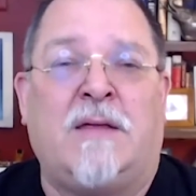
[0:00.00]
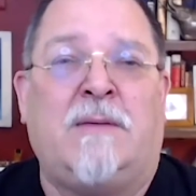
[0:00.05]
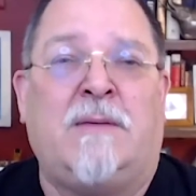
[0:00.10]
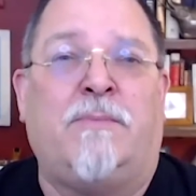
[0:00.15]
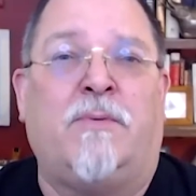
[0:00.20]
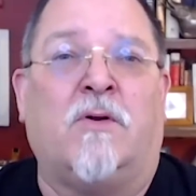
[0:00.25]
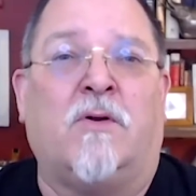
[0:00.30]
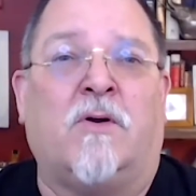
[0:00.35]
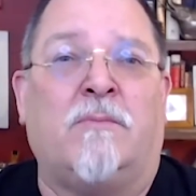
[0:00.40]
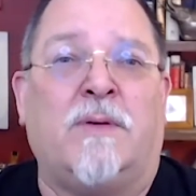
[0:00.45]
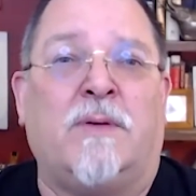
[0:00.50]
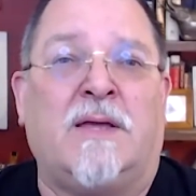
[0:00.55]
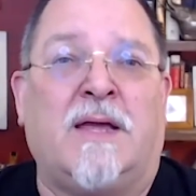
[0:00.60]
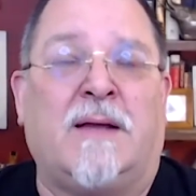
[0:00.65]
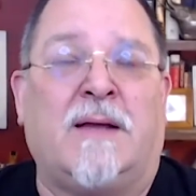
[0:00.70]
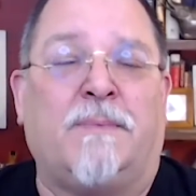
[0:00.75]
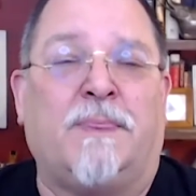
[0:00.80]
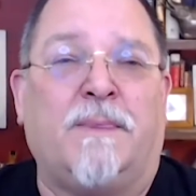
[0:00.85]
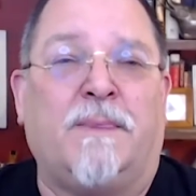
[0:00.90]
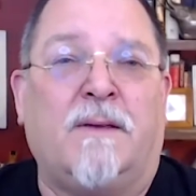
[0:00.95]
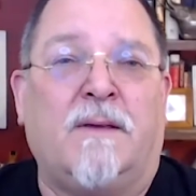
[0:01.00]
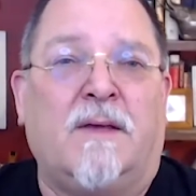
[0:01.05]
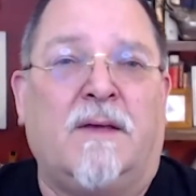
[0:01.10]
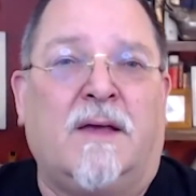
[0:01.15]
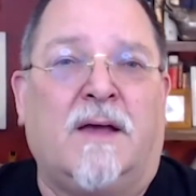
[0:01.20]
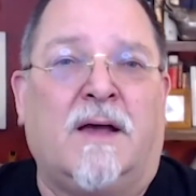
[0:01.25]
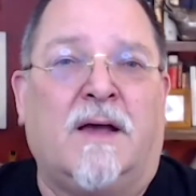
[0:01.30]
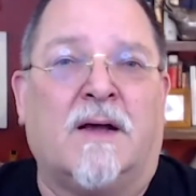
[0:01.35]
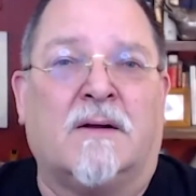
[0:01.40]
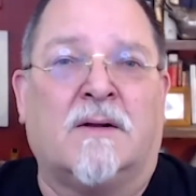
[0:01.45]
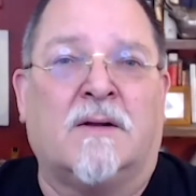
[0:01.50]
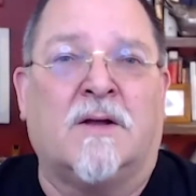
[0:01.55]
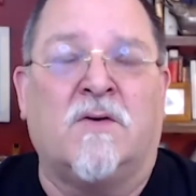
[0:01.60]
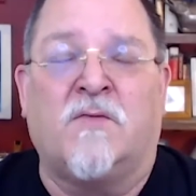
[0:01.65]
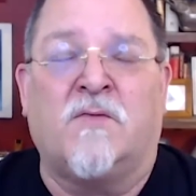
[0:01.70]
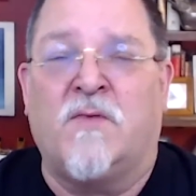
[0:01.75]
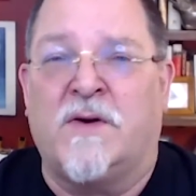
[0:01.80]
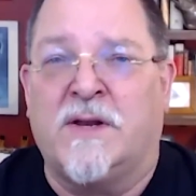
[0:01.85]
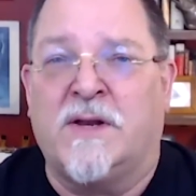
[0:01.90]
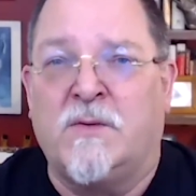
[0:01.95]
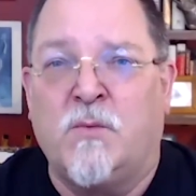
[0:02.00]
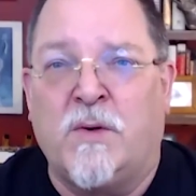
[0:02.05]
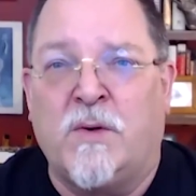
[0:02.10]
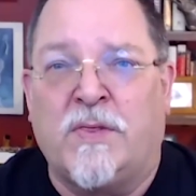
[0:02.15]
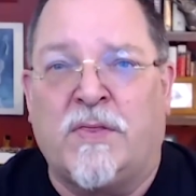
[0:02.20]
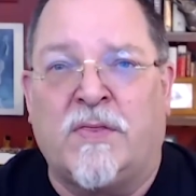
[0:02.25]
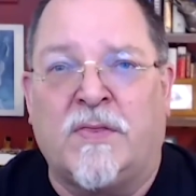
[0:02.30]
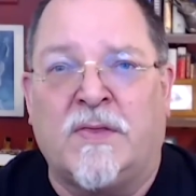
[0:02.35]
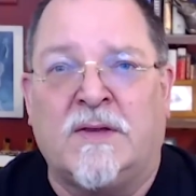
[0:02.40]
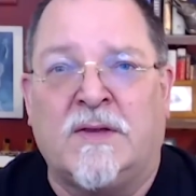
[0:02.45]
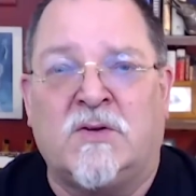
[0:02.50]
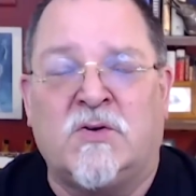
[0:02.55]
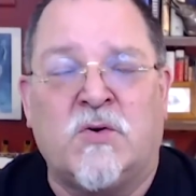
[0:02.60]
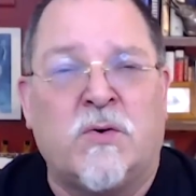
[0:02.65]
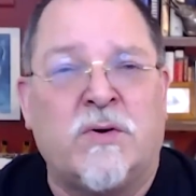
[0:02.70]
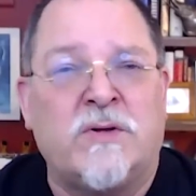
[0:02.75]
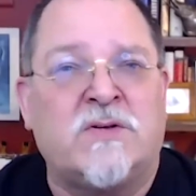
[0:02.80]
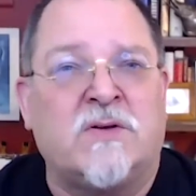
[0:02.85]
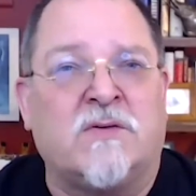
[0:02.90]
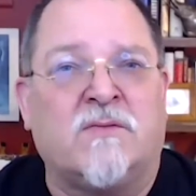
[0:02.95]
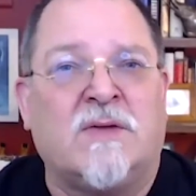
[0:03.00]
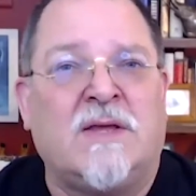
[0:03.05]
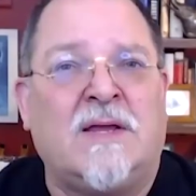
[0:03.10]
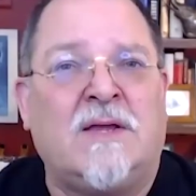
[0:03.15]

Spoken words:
People are being confronted with the choice of